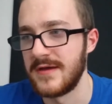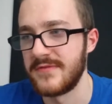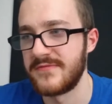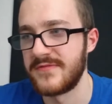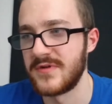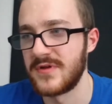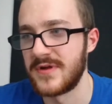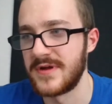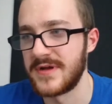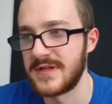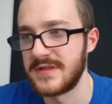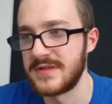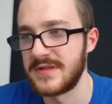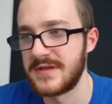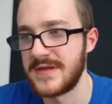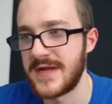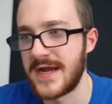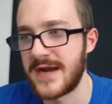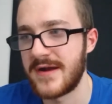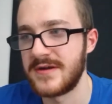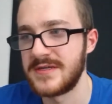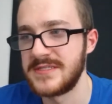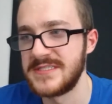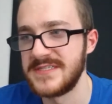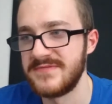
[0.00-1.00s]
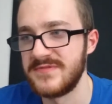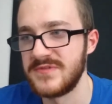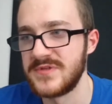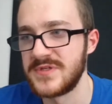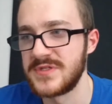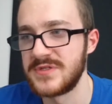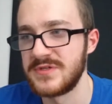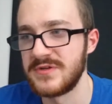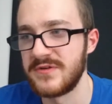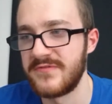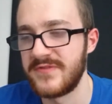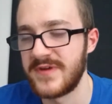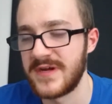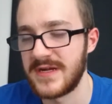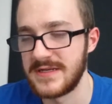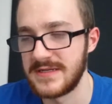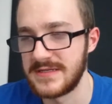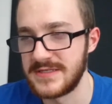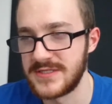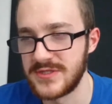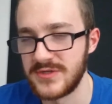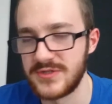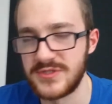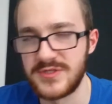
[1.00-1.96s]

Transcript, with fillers: I feel like the narrative and stuff had